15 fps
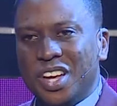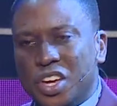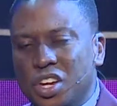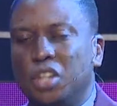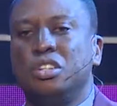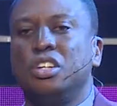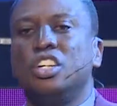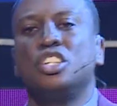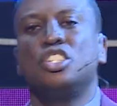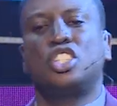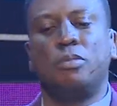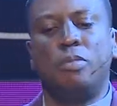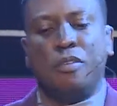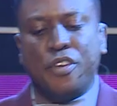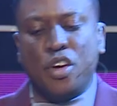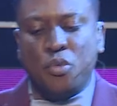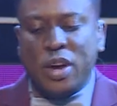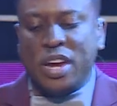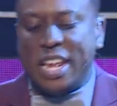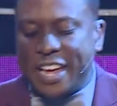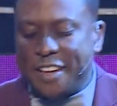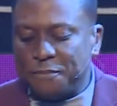You know, some of you
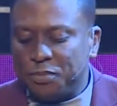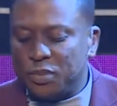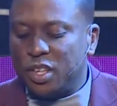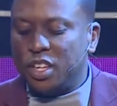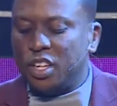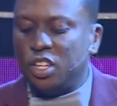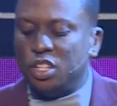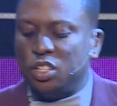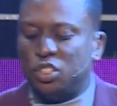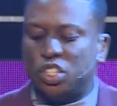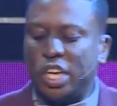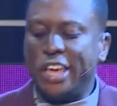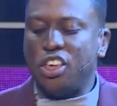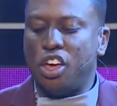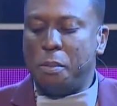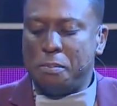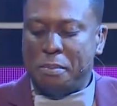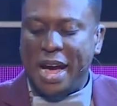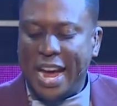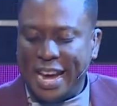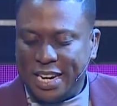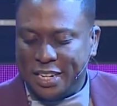really, in your
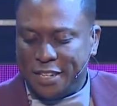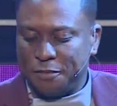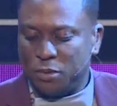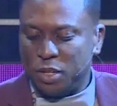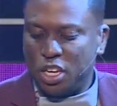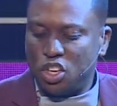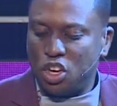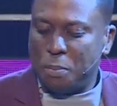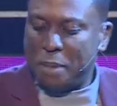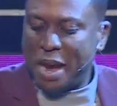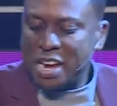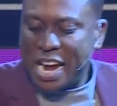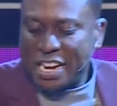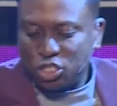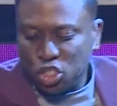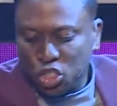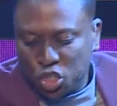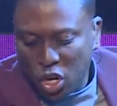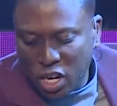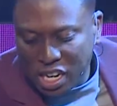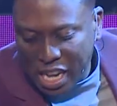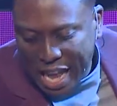mind has
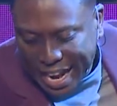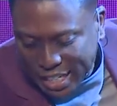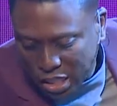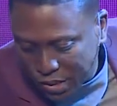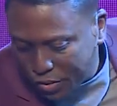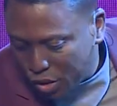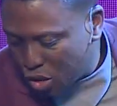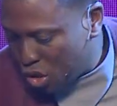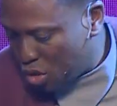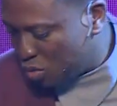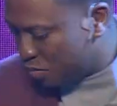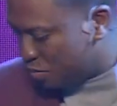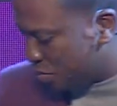drawn lines for you.